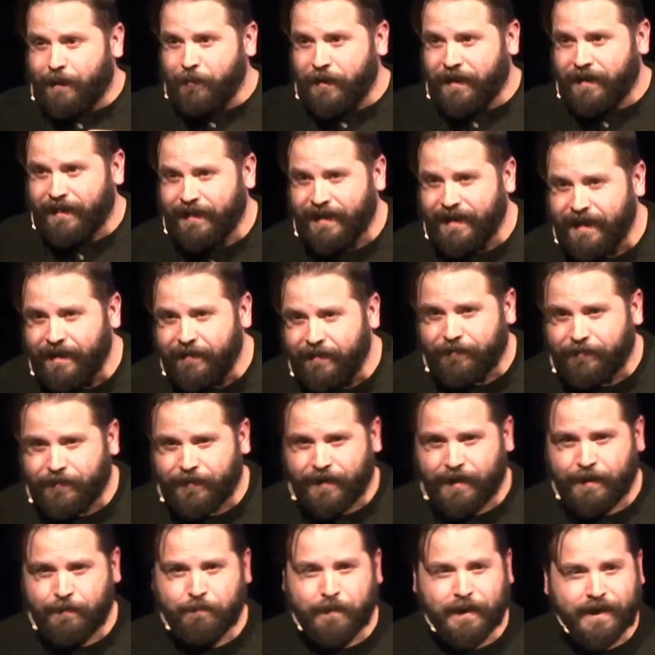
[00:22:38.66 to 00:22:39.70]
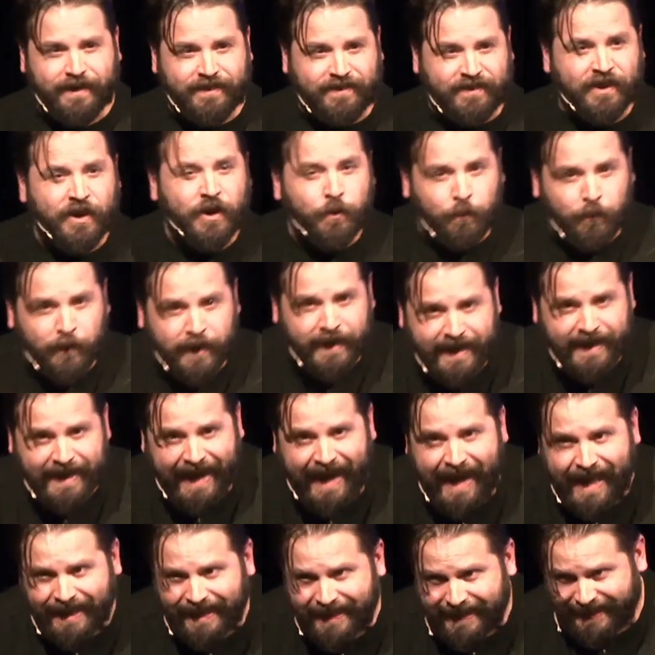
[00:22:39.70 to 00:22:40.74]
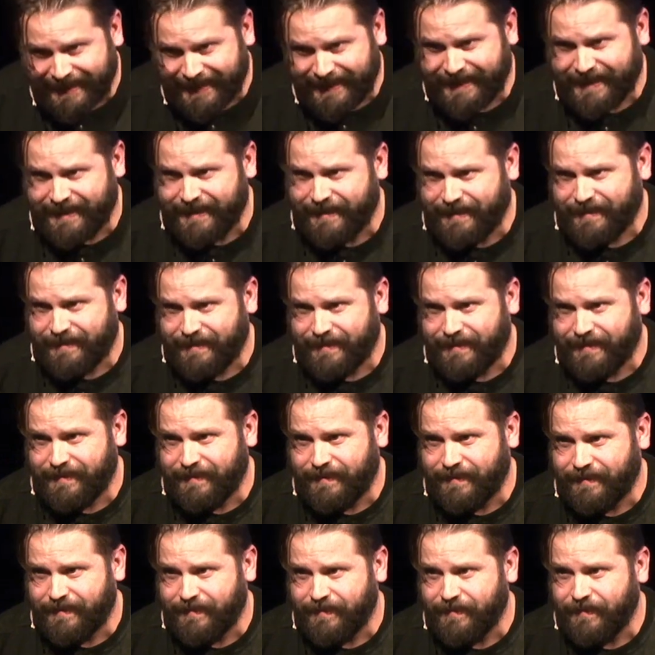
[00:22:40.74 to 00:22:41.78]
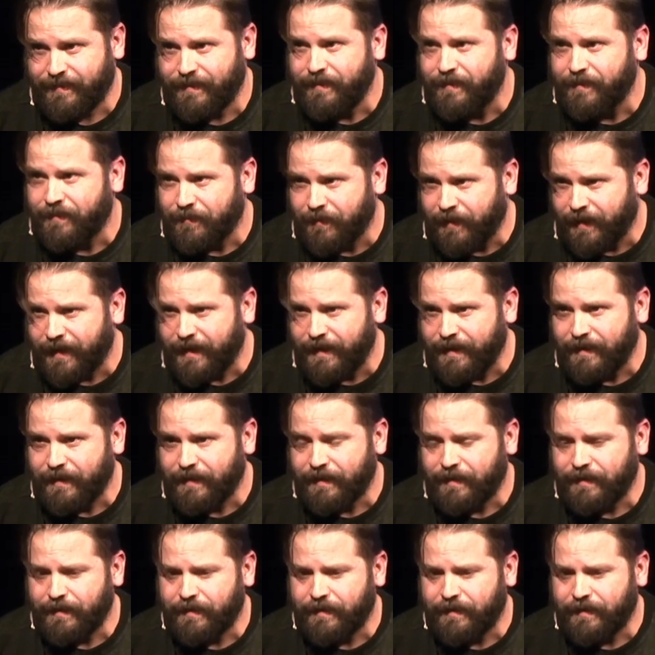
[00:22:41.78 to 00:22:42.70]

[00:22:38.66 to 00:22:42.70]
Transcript: that we live in, but it's reality, right?